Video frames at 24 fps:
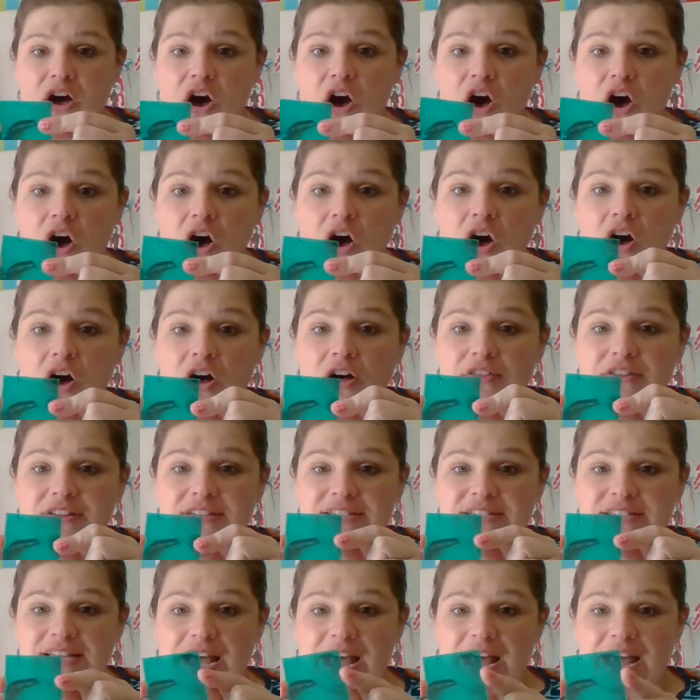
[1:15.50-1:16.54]
all the
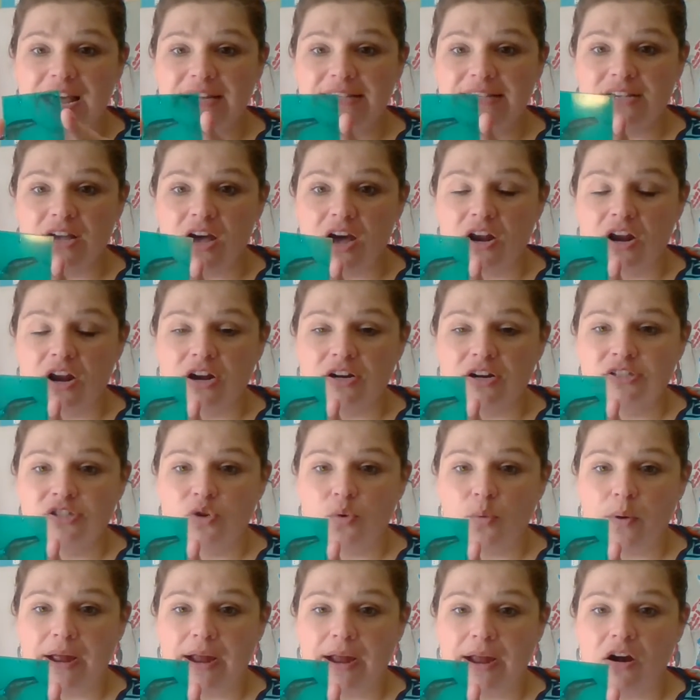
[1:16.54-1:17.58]
sides on our
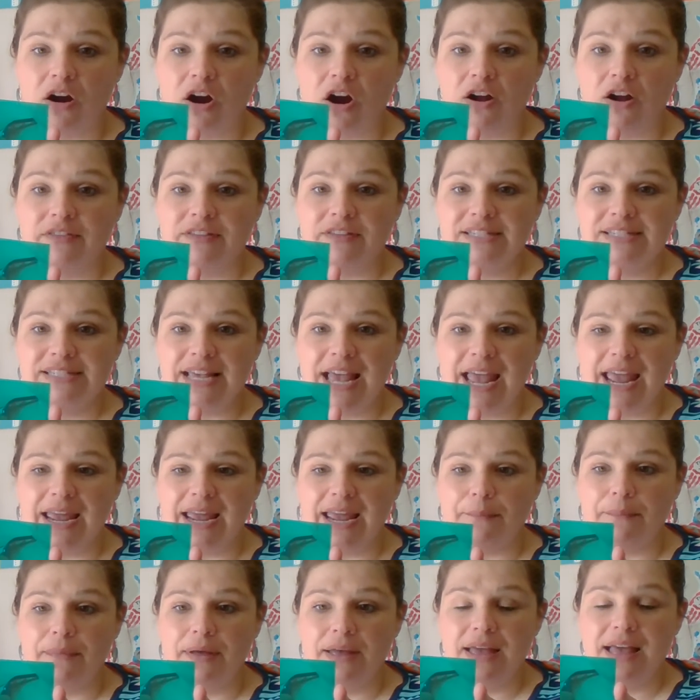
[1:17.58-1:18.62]
square are the
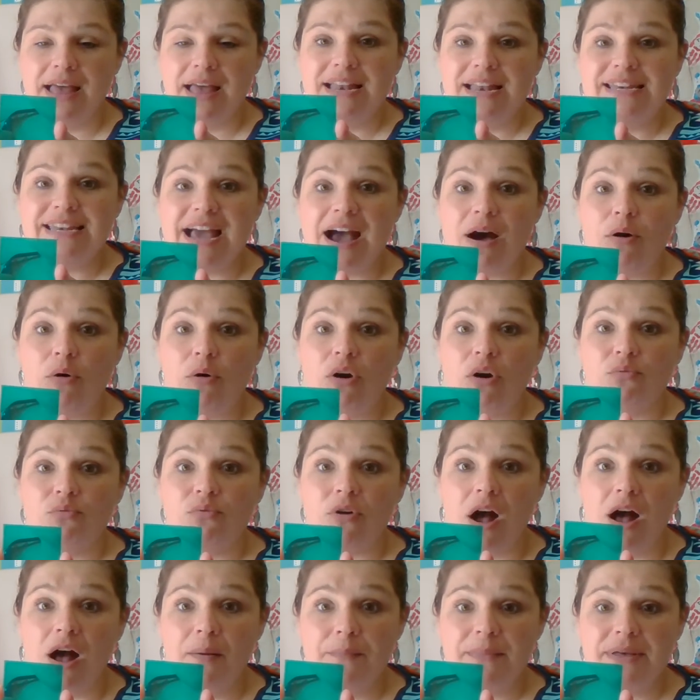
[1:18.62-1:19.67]
same. Now a
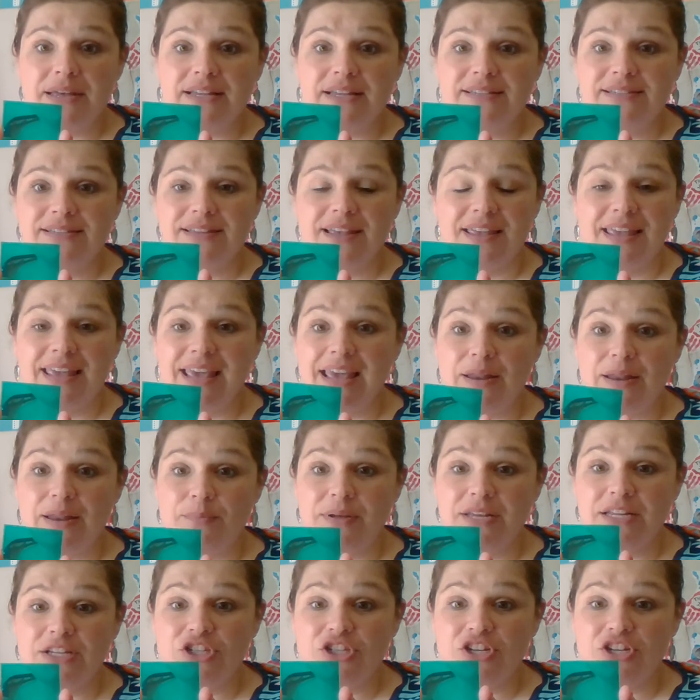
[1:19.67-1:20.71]
rhombus can
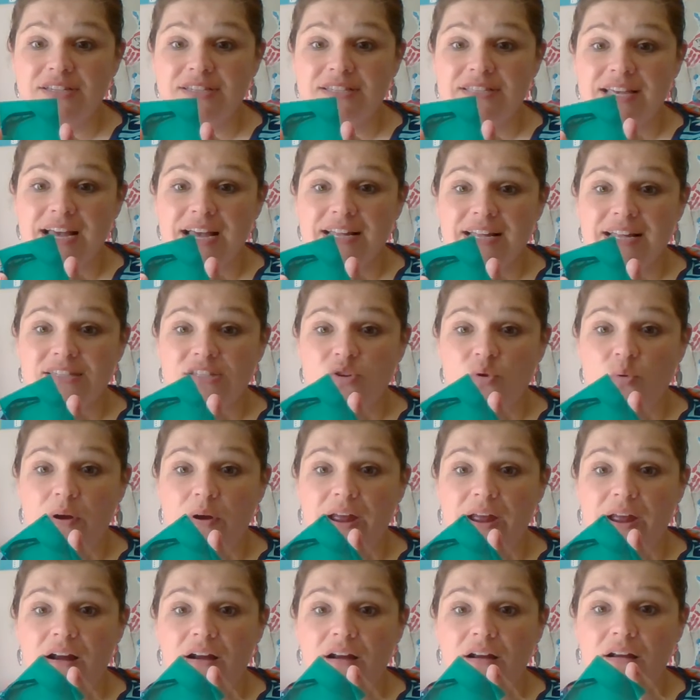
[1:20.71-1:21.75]
be just that
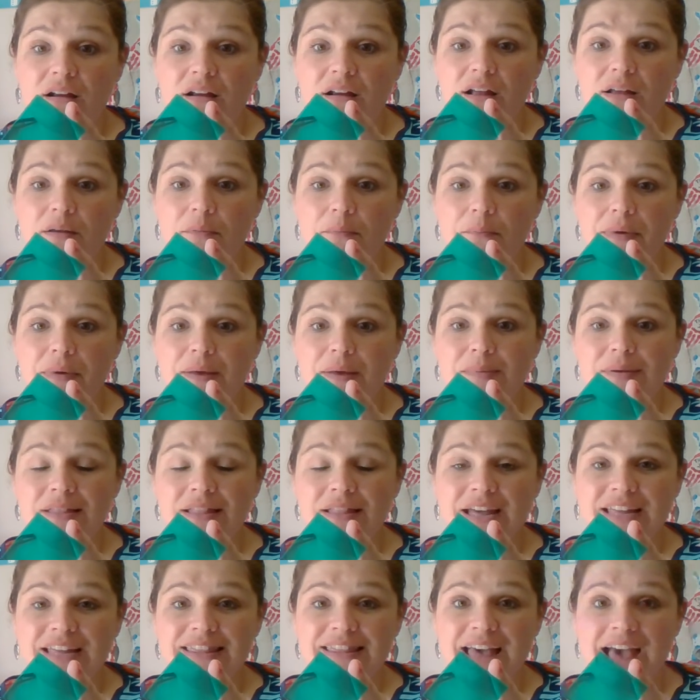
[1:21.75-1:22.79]
square, maybe
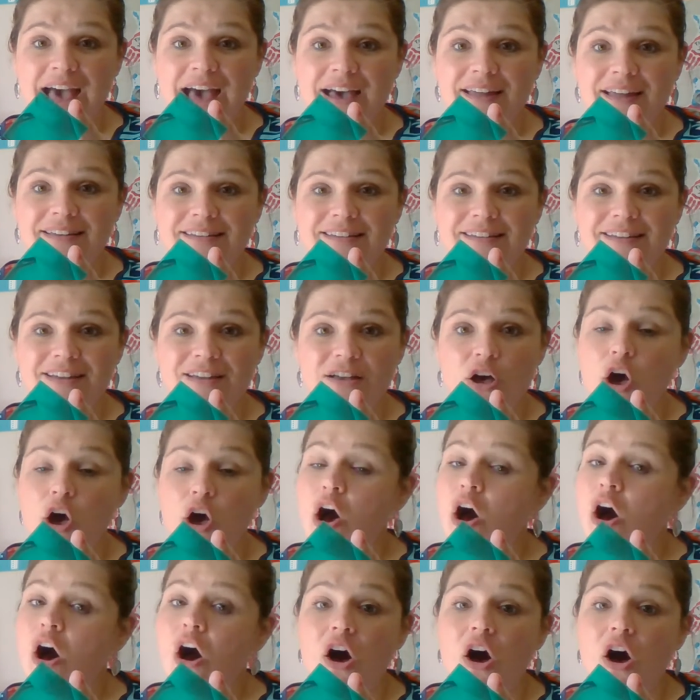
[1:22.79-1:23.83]
like that.
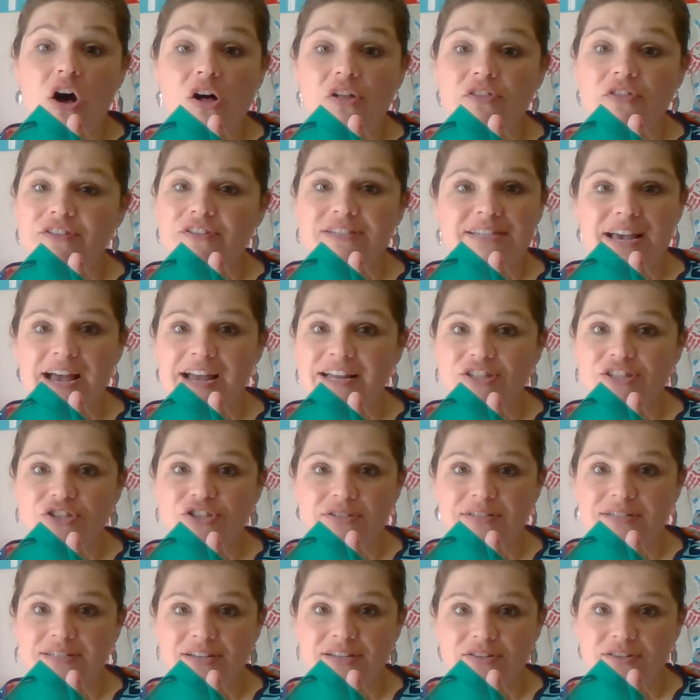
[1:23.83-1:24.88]
All the sides are
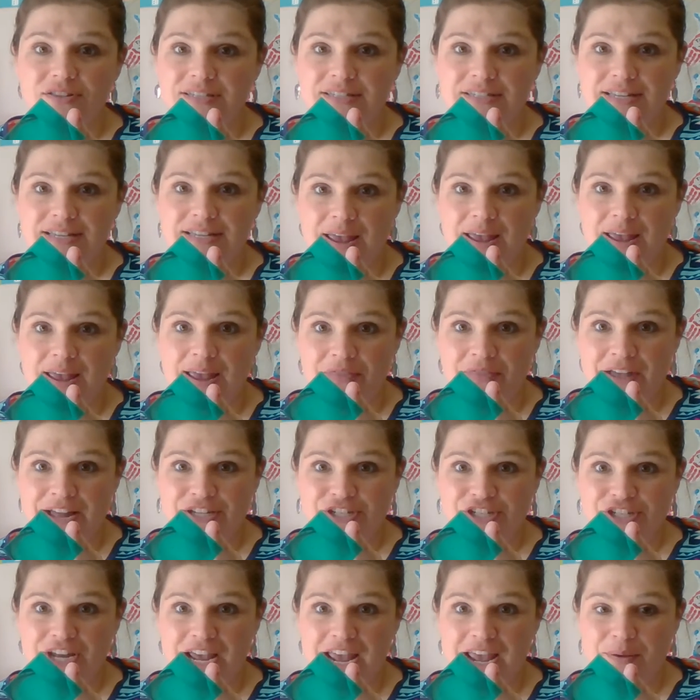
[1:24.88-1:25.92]
still the same on that
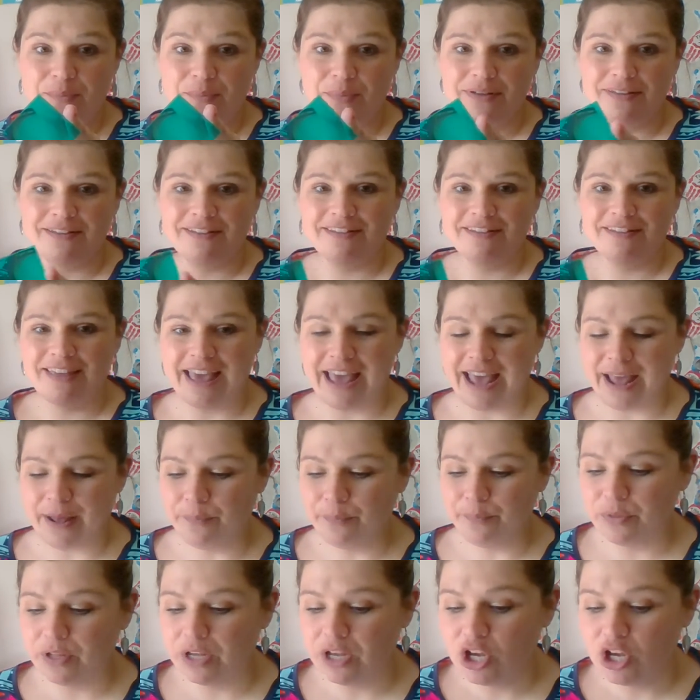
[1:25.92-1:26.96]
shape, okay?